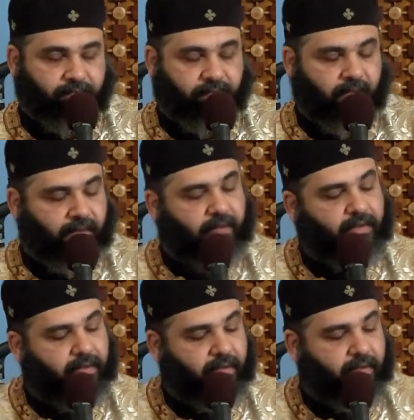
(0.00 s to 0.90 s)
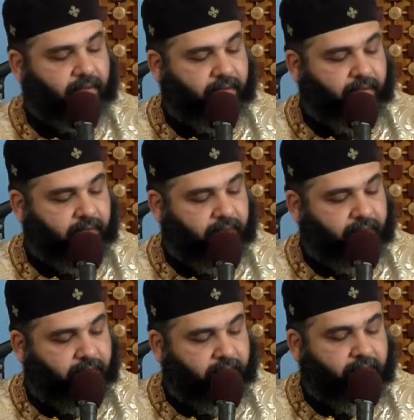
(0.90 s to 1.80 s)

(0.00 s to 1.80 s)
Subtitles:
Nobody speaks.